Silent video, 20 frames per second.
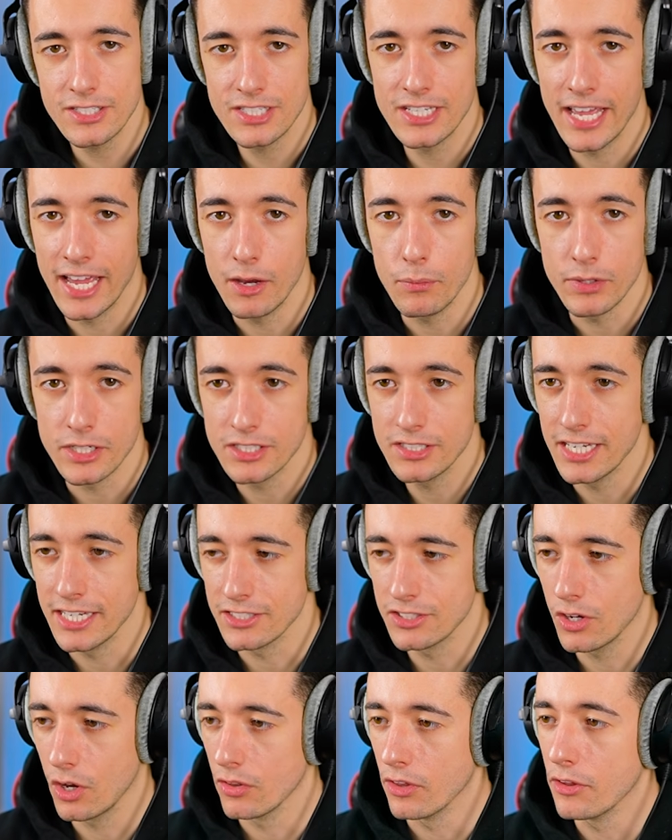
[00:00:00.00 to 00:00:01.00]
snare which
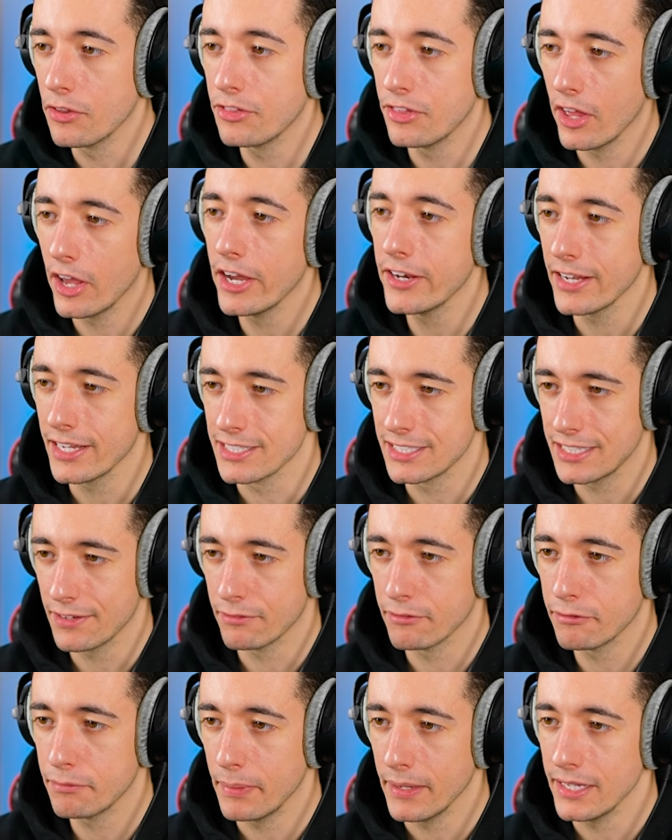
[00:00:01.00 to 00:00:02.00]
sits on the 3rd and
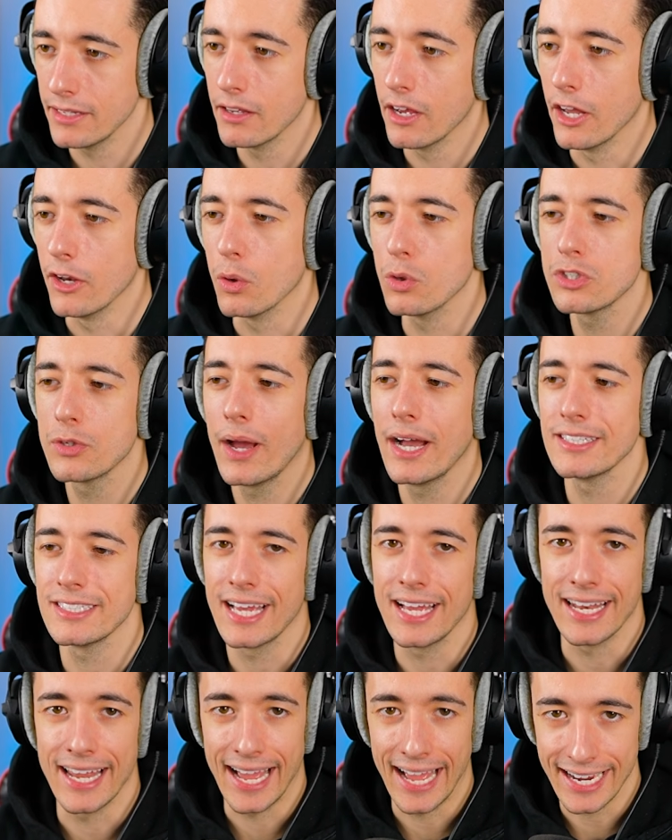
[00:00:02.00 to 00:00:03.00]
7th beat and also has
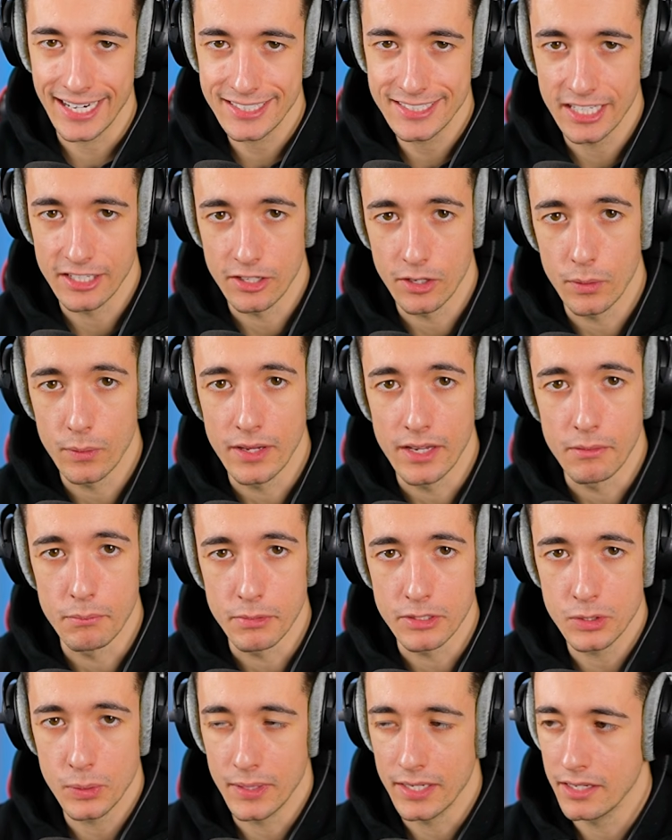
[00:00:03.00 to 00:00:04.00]
an accent note in
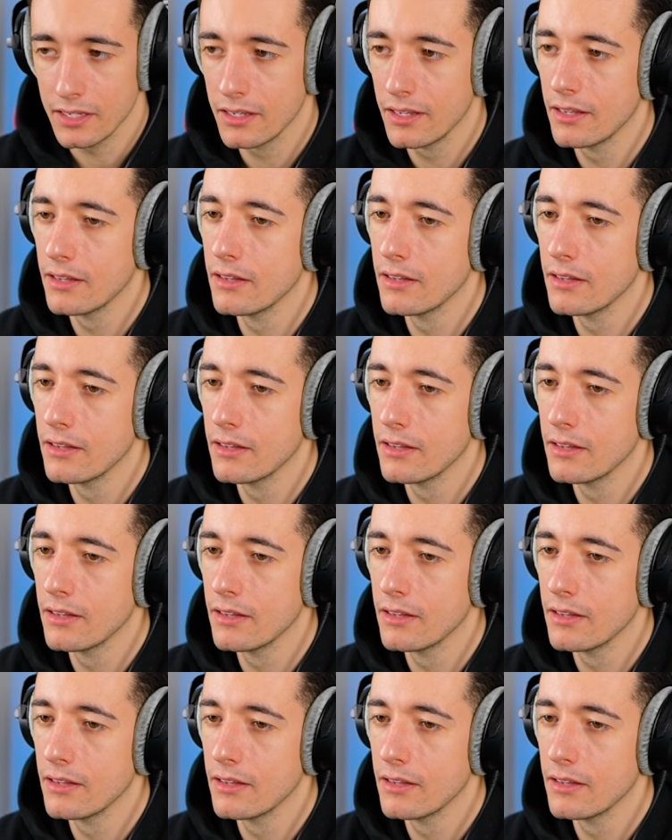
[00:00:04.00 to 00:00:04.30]
between.